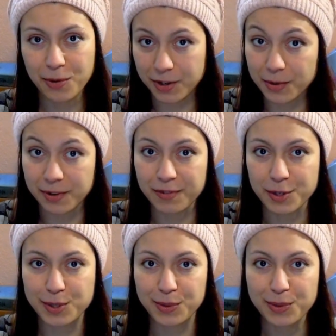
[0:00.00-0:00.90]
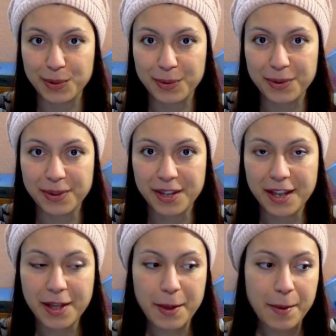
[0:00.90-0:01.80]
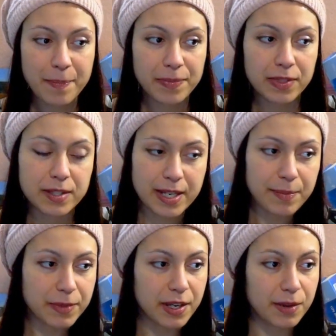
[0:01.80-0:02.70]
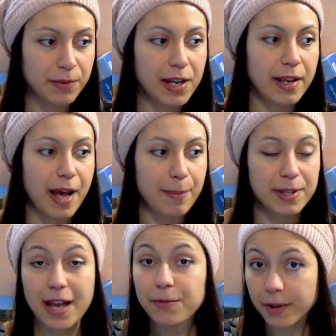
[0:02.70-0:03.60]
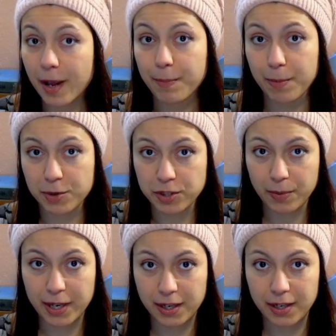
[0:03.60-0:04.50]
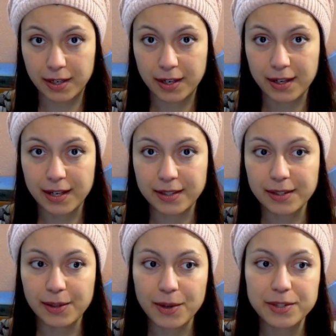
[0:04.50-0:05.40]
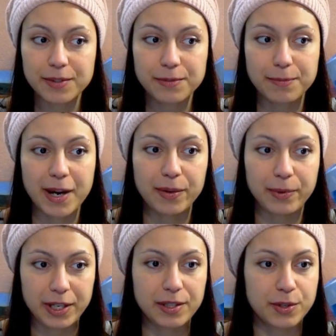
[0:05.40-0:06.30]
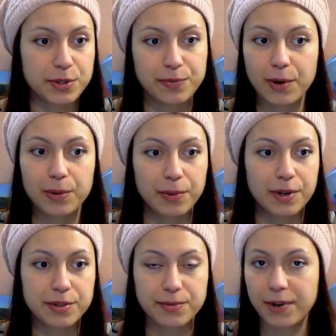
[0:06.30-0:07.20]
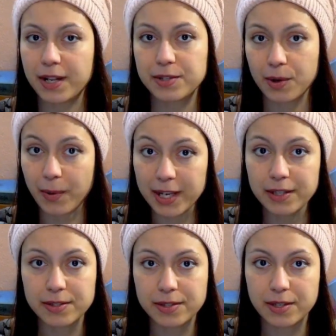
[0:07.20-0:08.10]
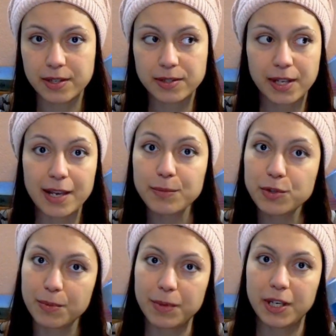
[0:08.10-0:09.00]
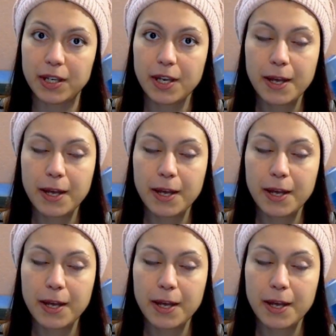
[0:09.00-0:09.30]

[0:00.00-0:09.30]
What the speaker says: universal truth. The same thing really happened after I published Awakening Ignited. A lot of my readers, followers, friends, acquaintances came to me